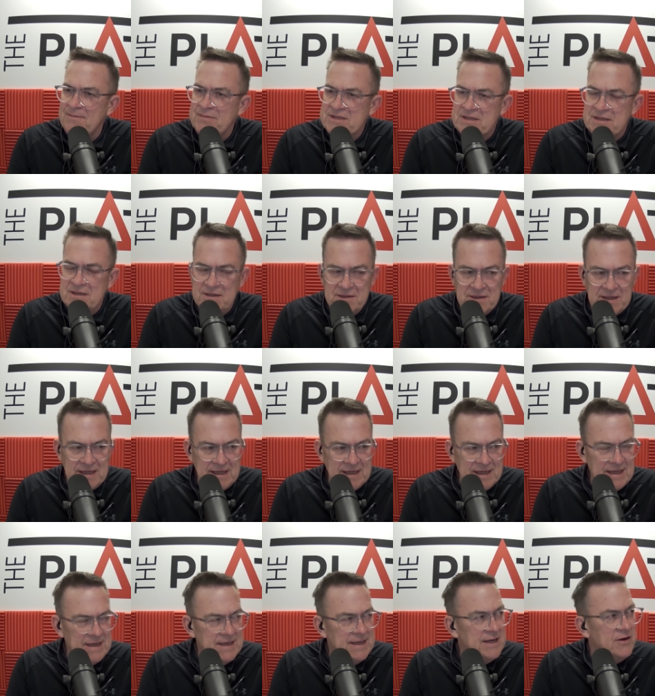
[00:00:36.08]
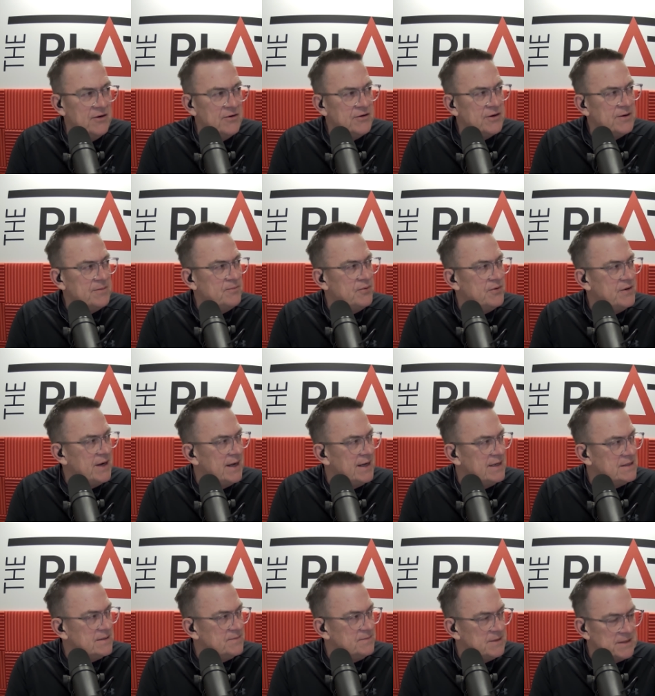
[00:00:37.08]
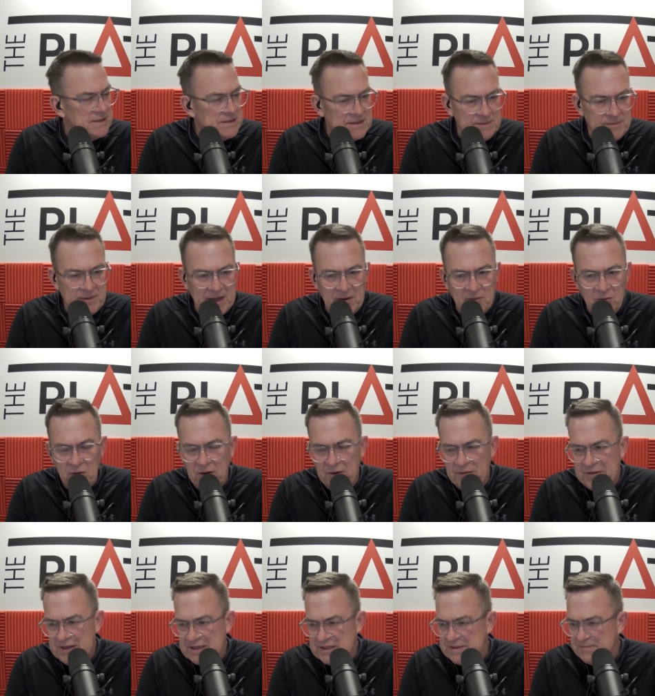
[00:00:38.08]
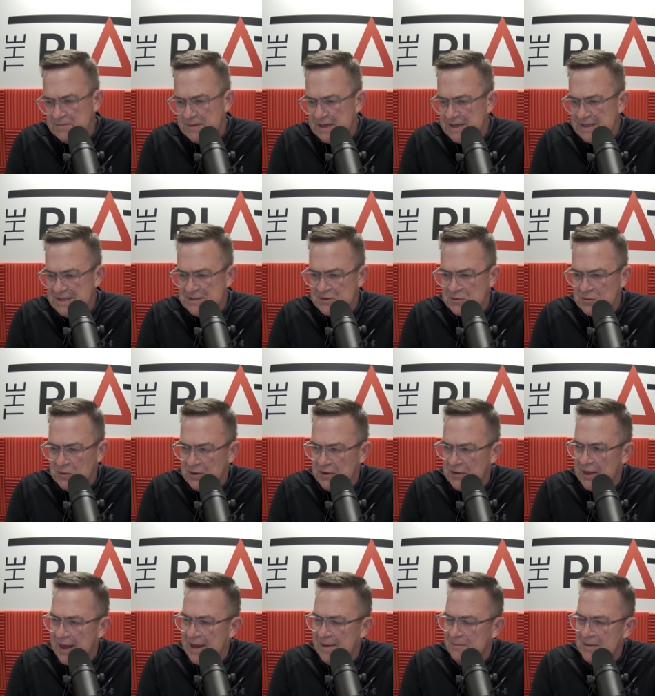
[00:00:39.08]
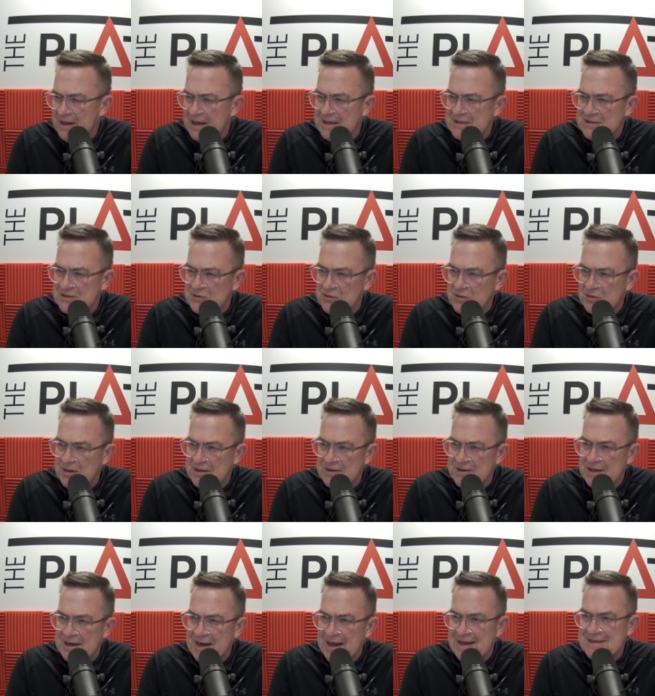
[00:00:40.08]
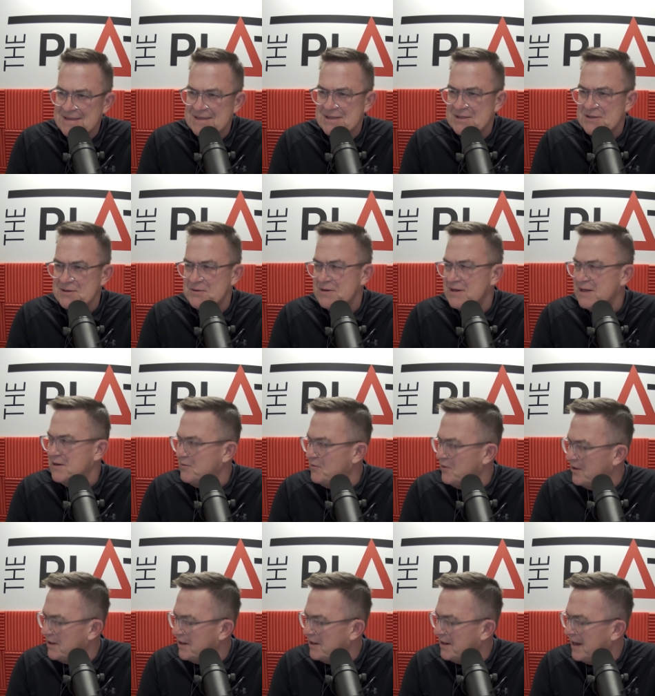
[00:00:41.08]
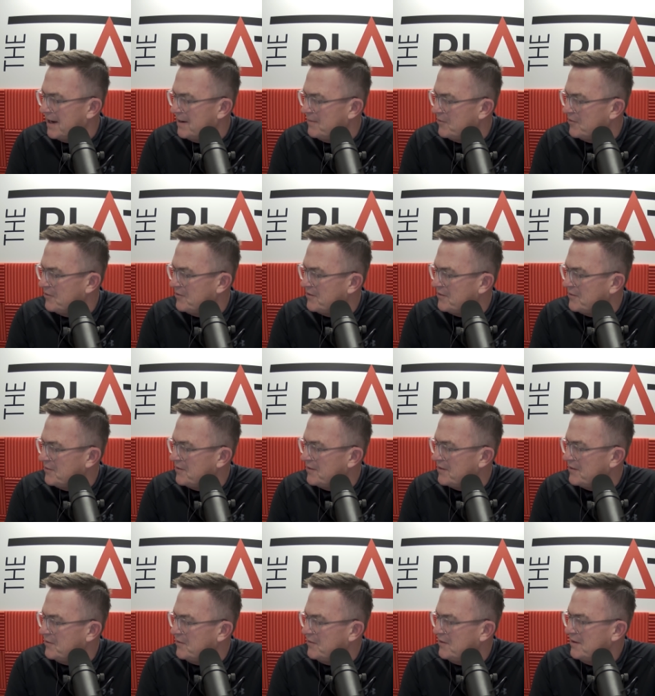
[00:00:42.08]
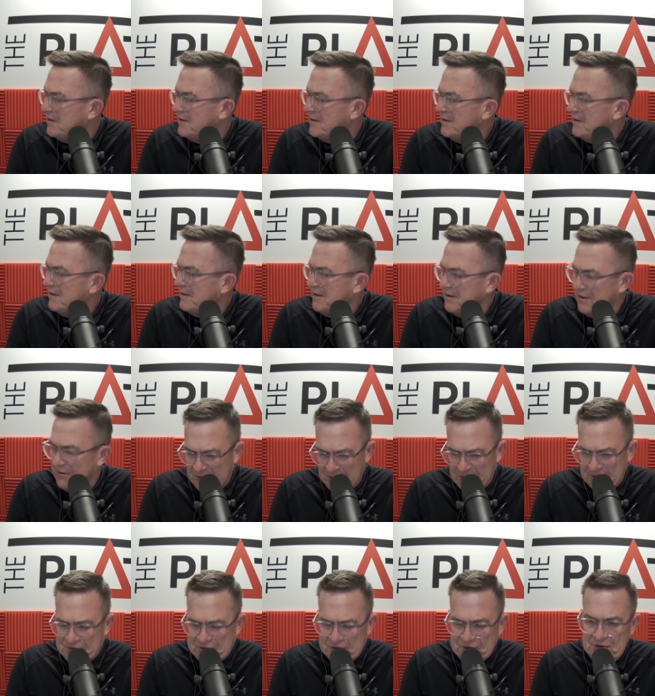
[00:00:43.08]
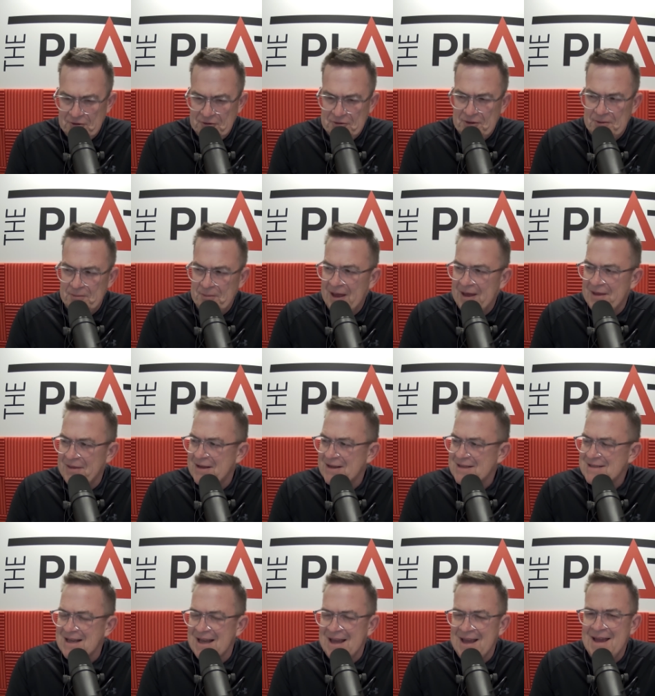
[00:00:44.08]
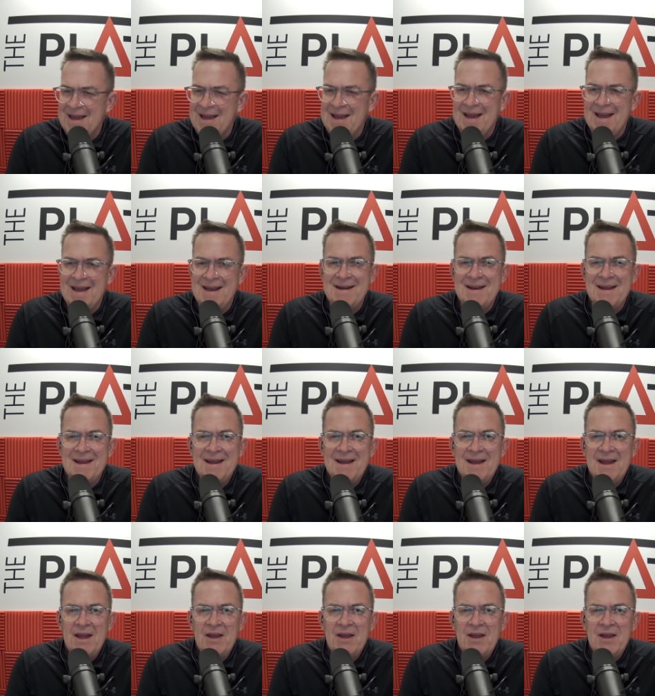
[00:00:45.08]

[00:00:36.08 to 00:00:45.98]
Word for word: absolutely idiotic pronouncements about what this means or what that means or what the Nats are doing or what Labour are doing or the truth about this. and, and